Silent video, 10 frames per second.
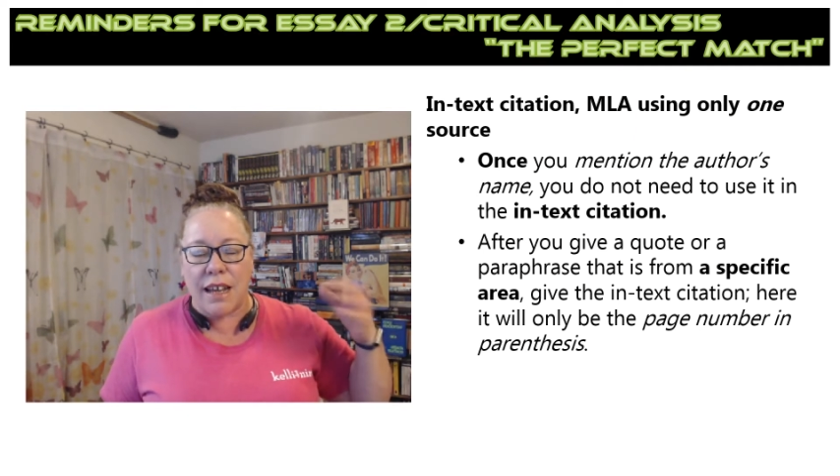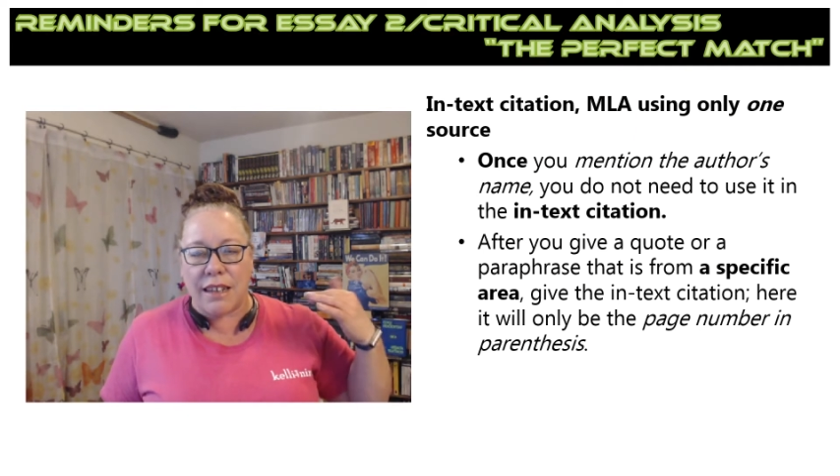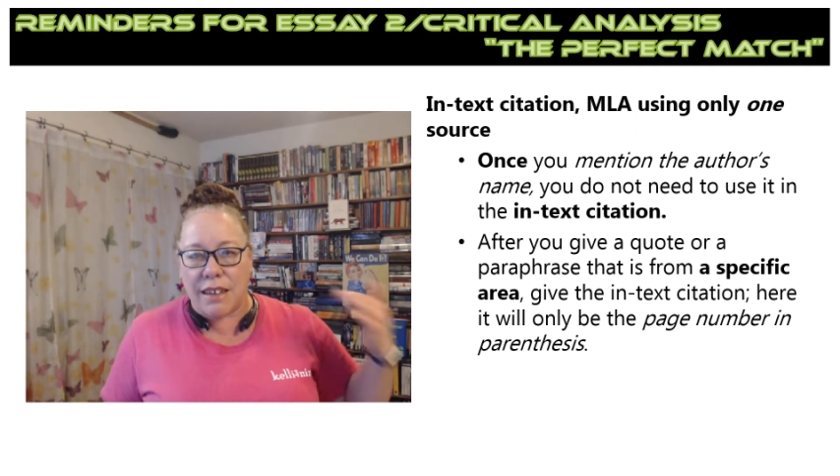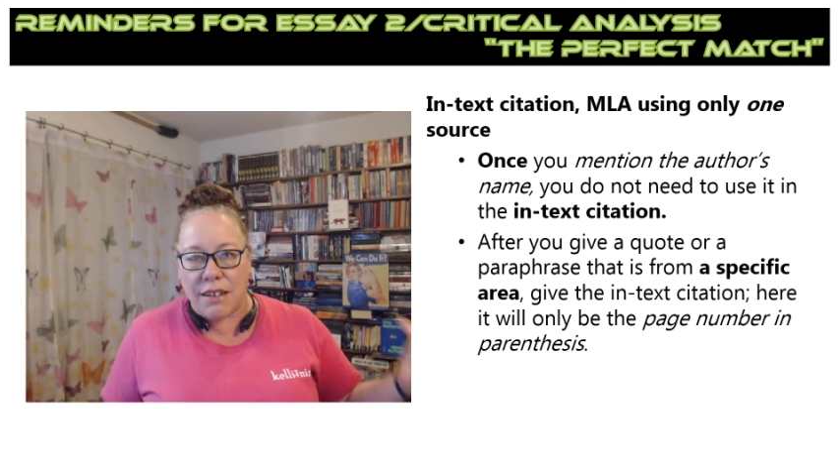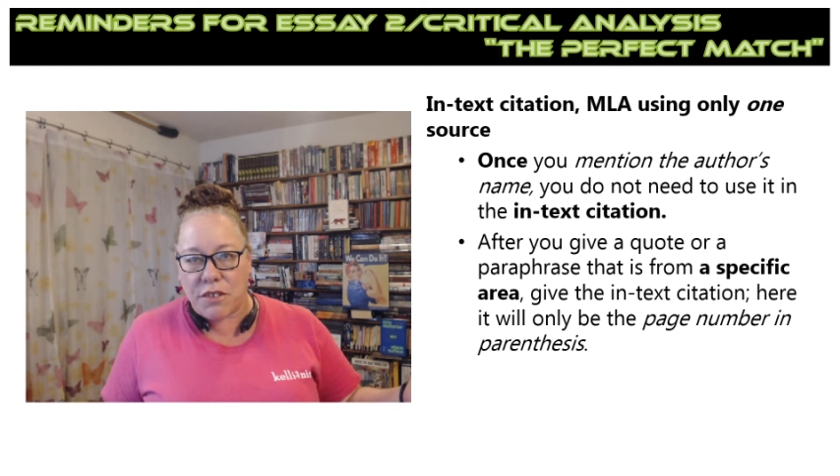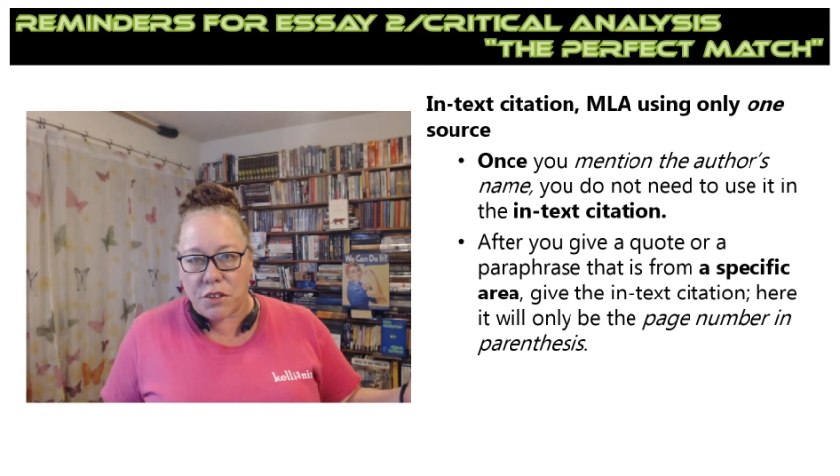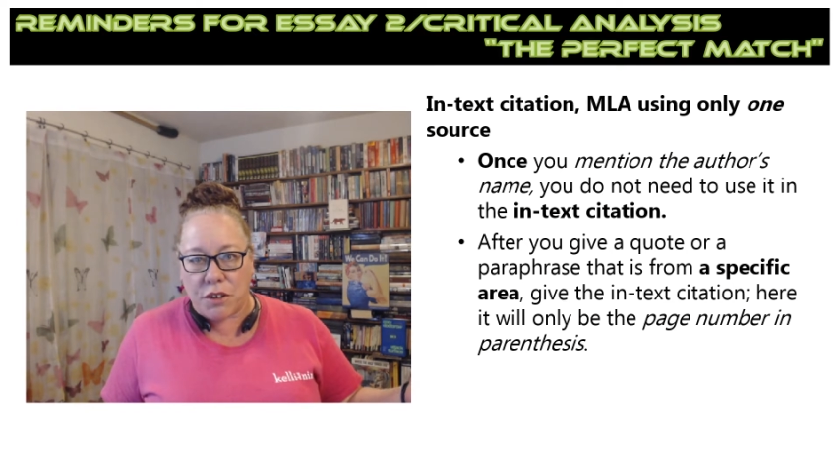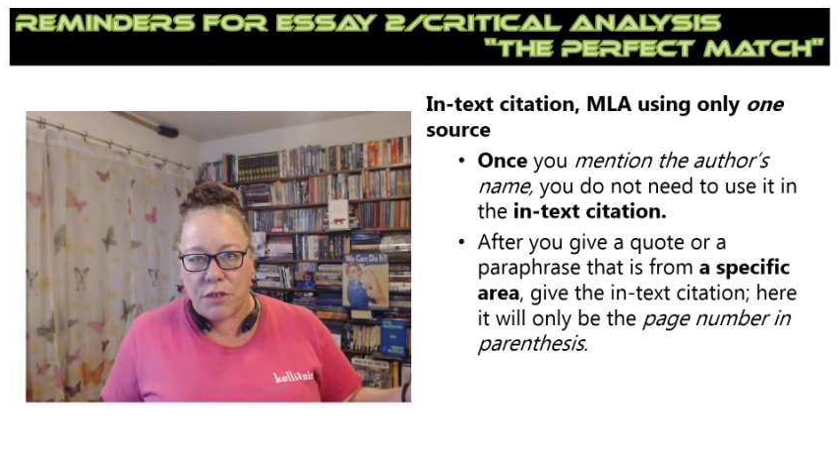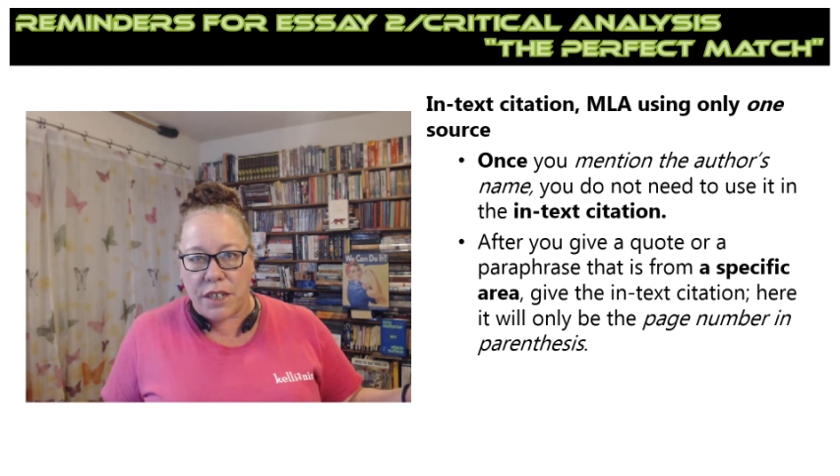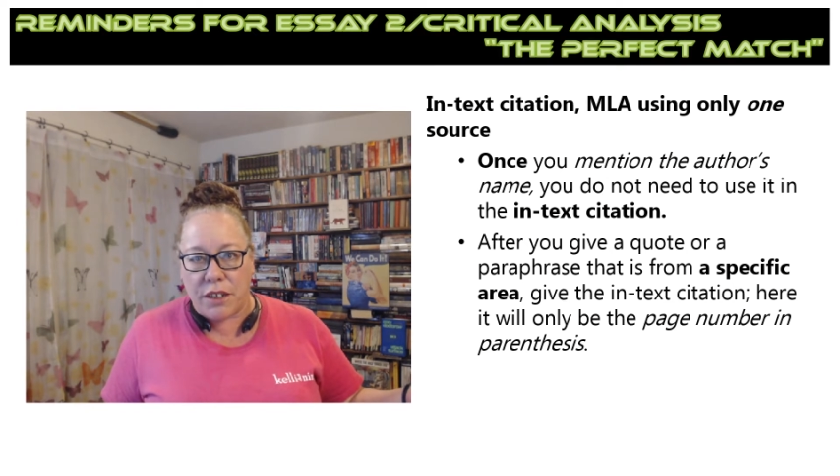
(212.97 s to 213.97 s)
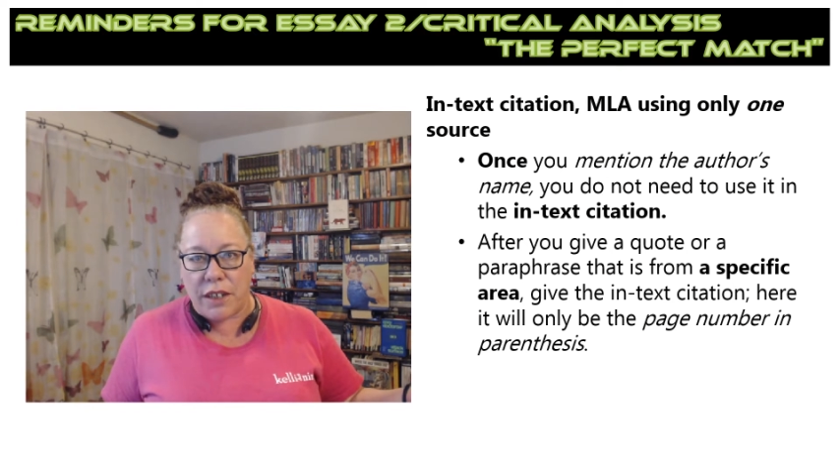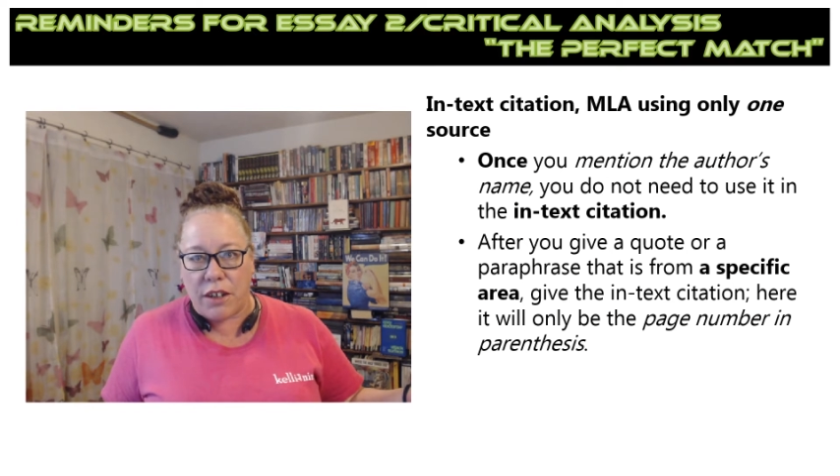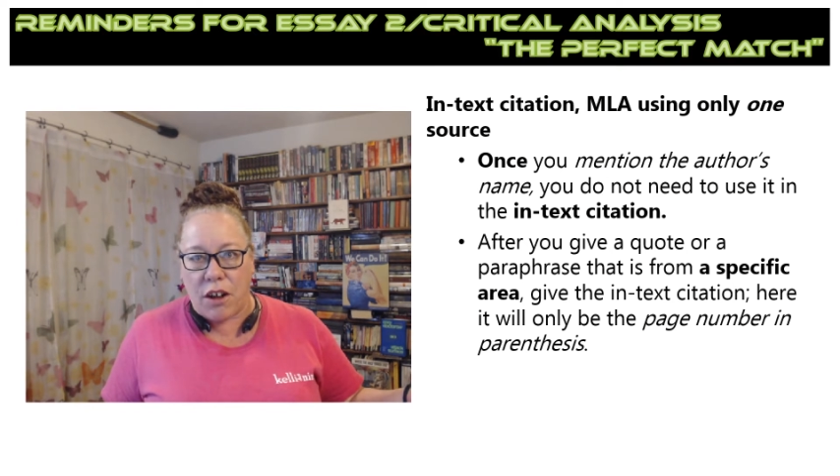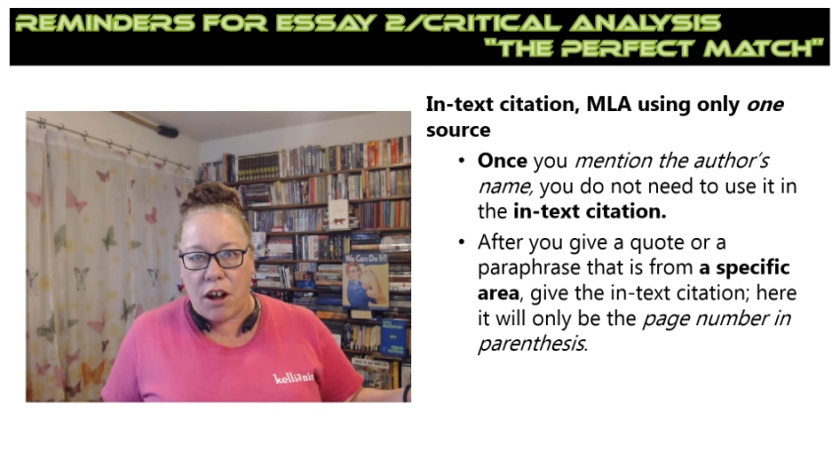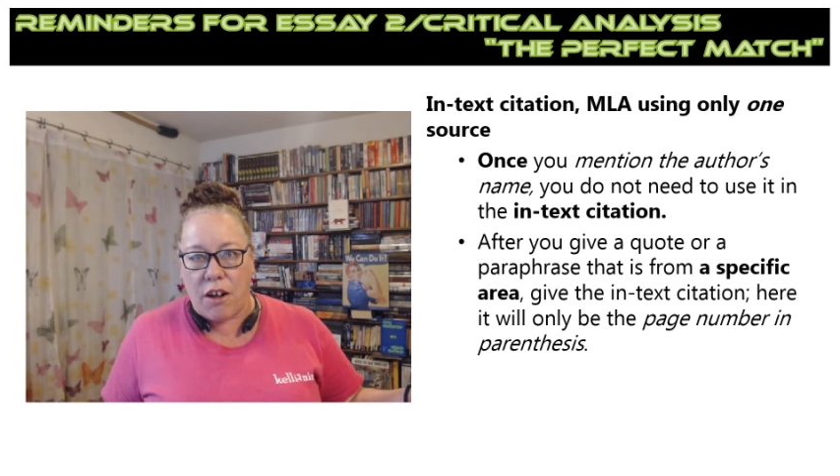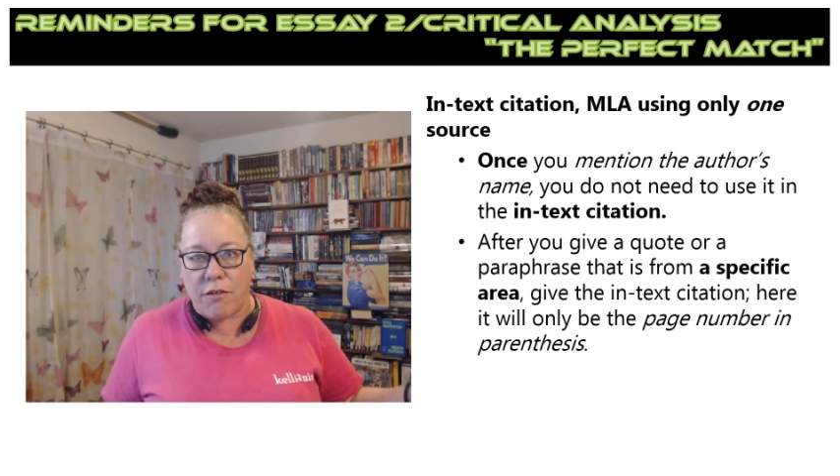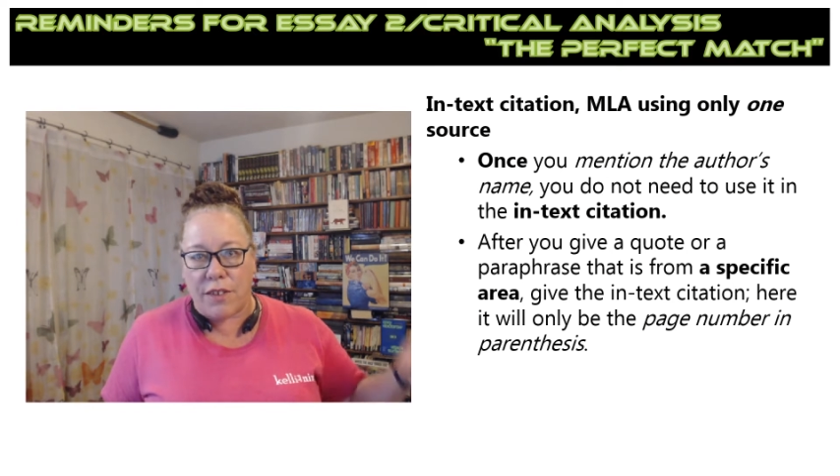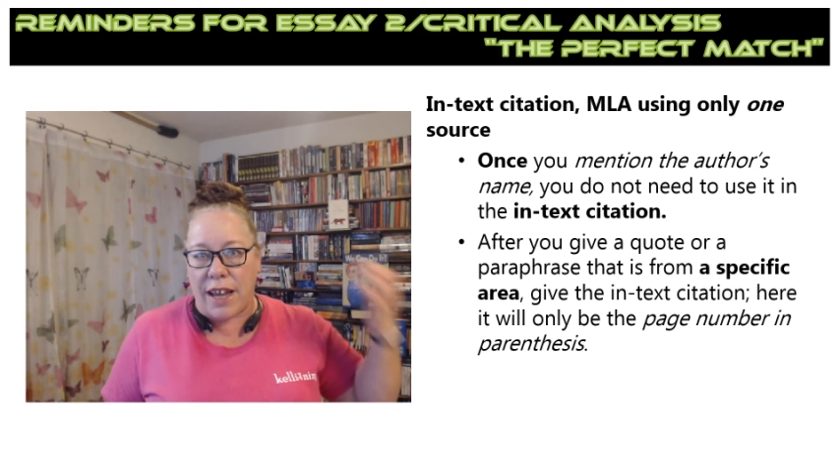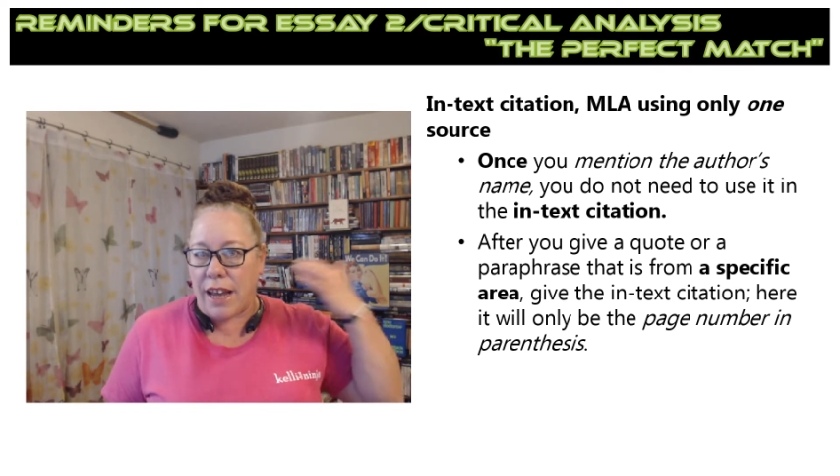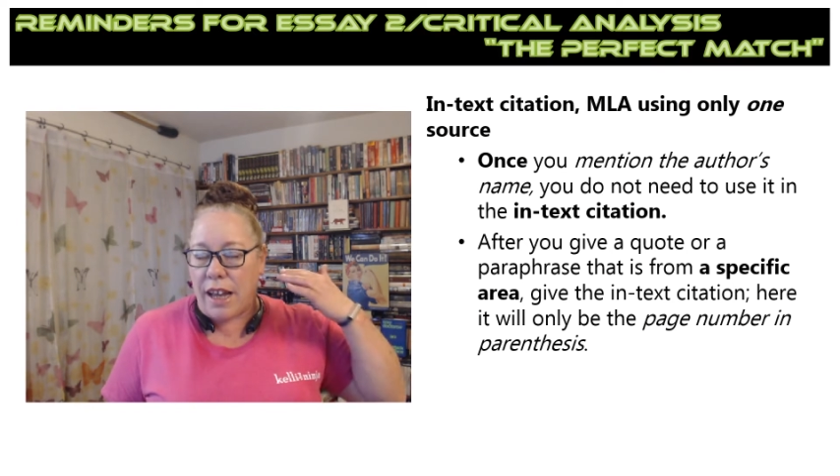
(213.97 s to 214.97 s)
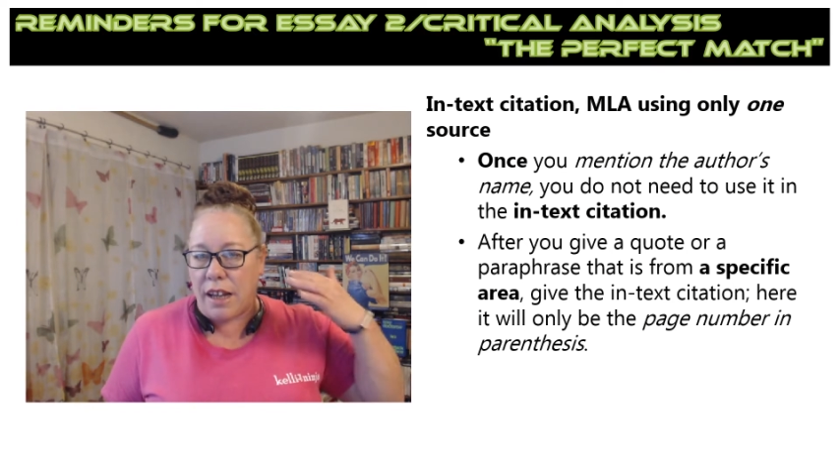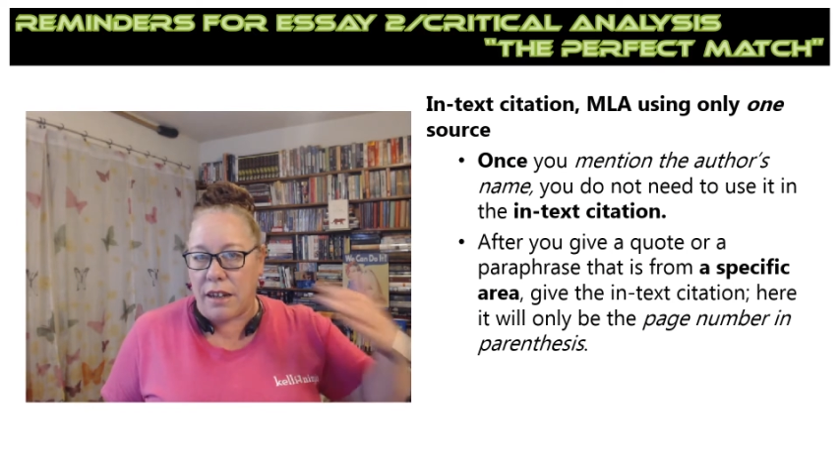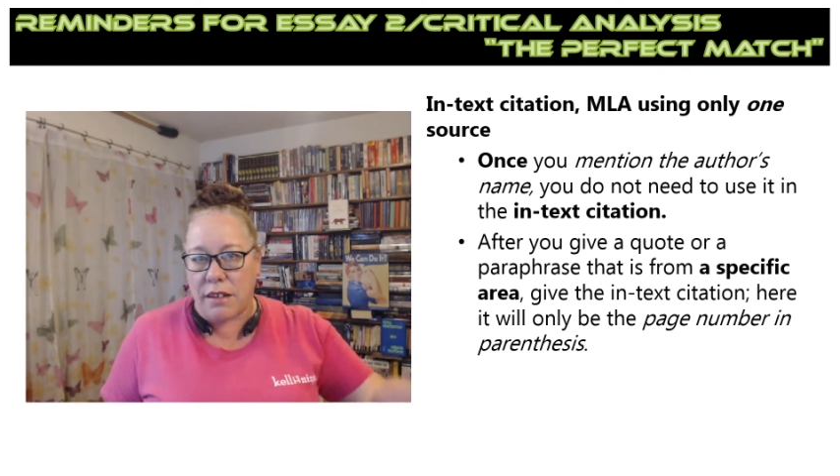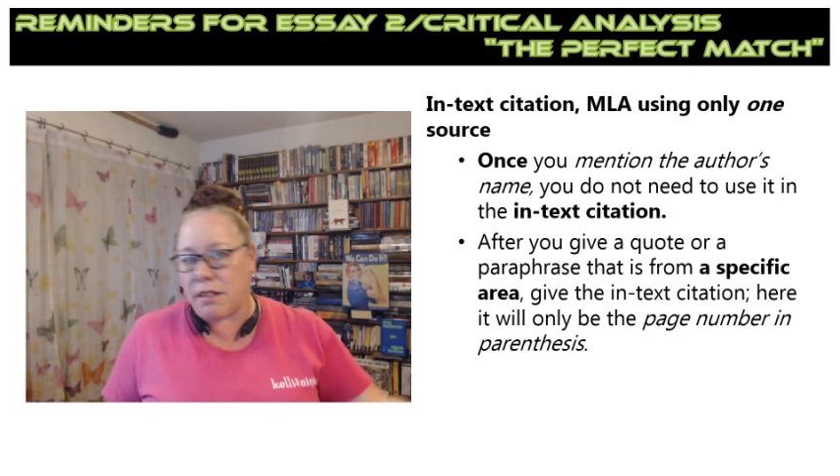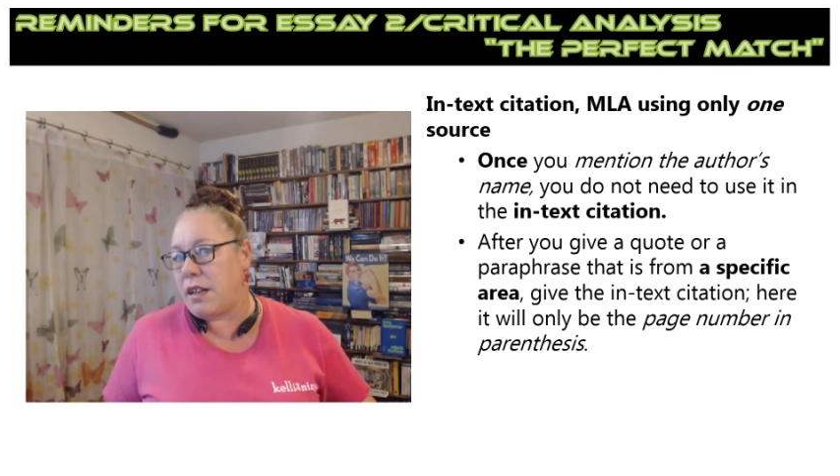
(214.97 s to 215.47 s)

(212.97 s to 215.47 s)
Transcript: let's turn Tilly off, and